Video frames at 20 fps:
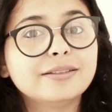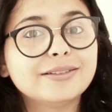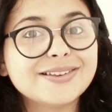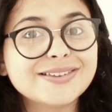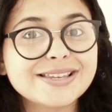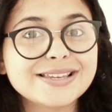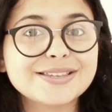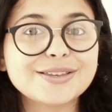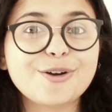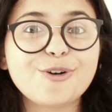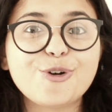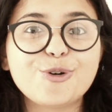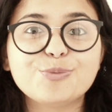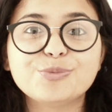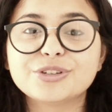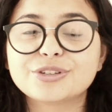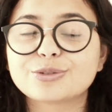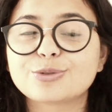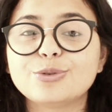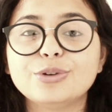this is a
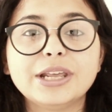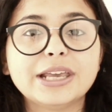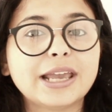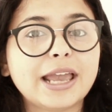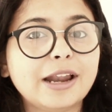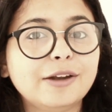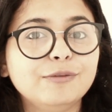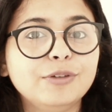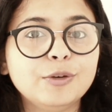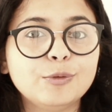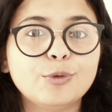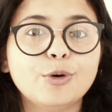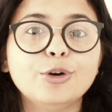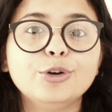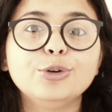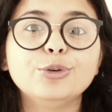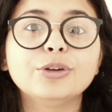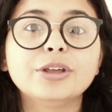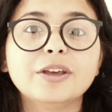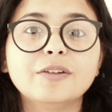homeschooling and we
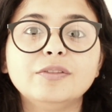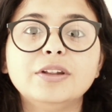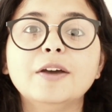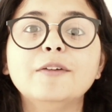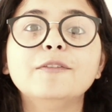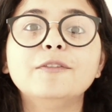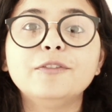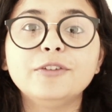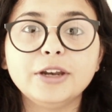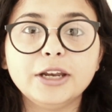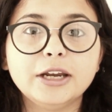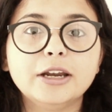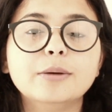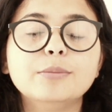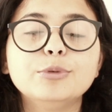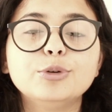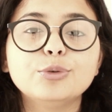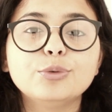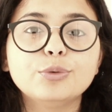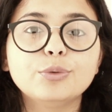want to give them
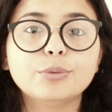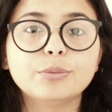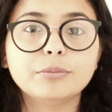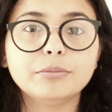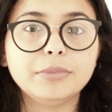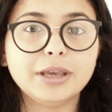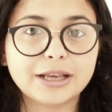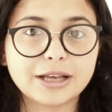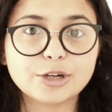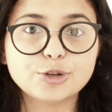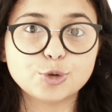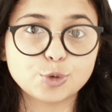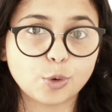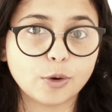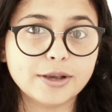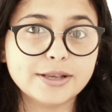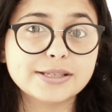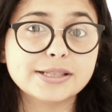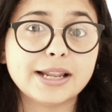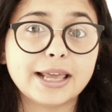freedom to make a
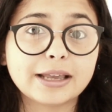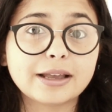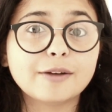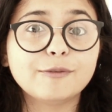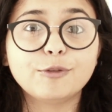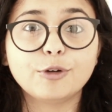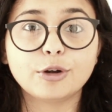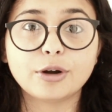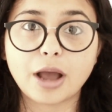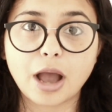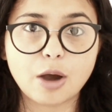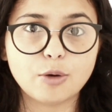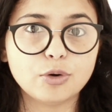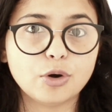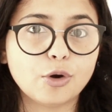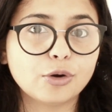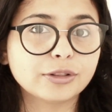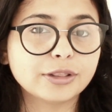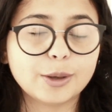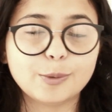choice like for how
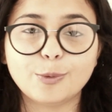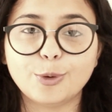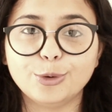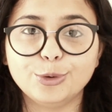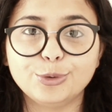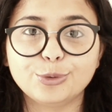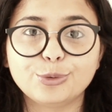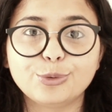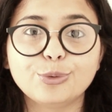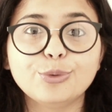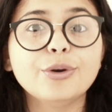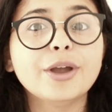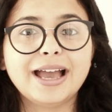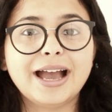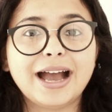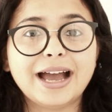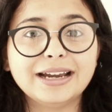long they want to do.